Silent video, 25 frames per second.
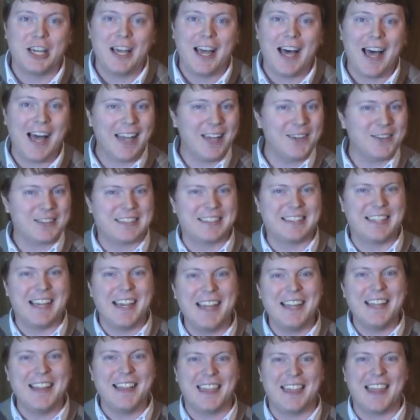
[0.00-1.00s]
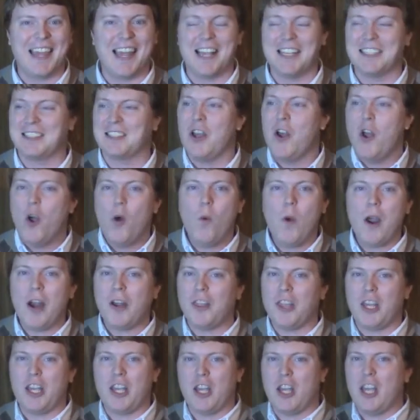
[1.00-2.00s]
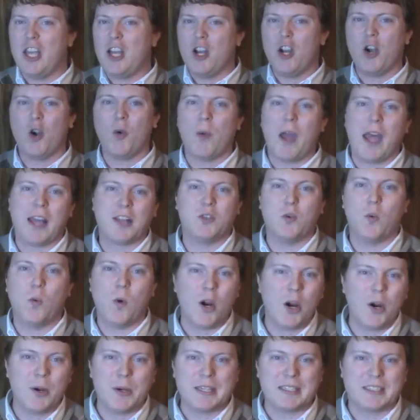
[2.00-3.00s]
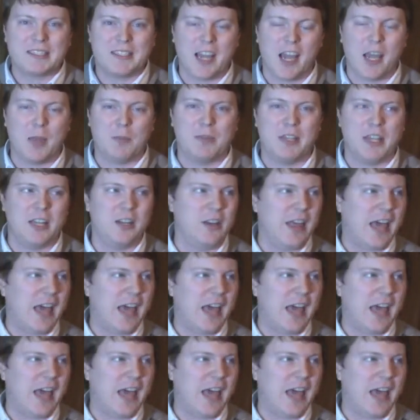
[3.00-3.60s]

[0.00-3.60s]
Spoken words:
I have seen things where the incorrect word is typed in.